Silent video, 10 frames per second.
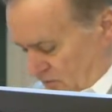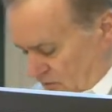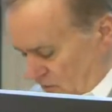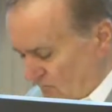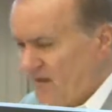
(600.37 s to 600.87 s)

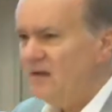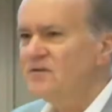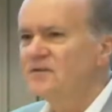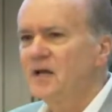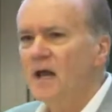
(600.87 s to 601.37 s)
During
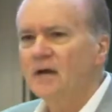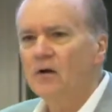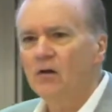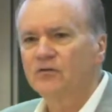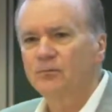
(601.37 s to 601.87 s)
his stay in
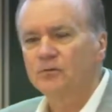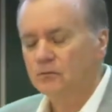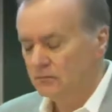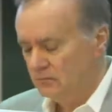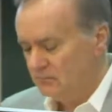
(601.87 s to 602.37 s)

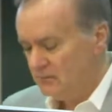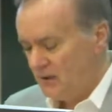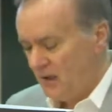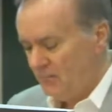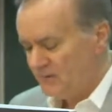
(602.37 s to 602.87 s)
hospital, a